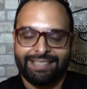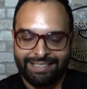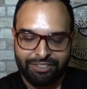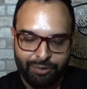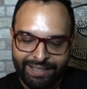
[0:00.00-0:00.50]

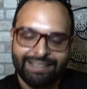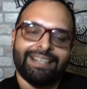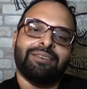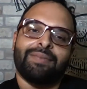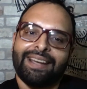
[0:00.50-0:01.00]
This is
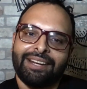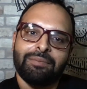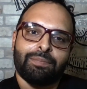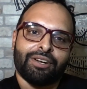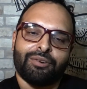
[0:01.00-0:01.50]
strictly
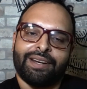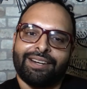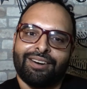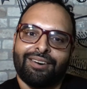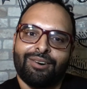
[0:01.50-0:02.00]
made in Puerto
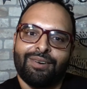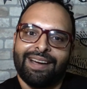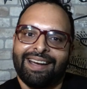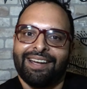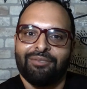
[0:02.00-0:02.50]

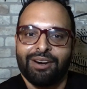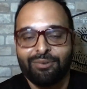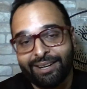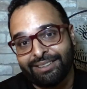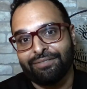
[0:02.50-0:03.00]
Rico, and
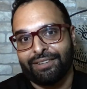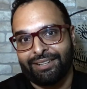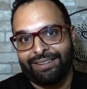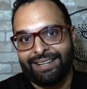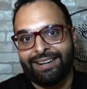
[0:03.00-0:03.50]
we're waiting
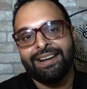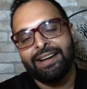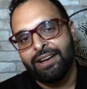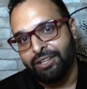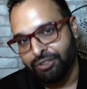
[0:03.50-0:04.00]
for you here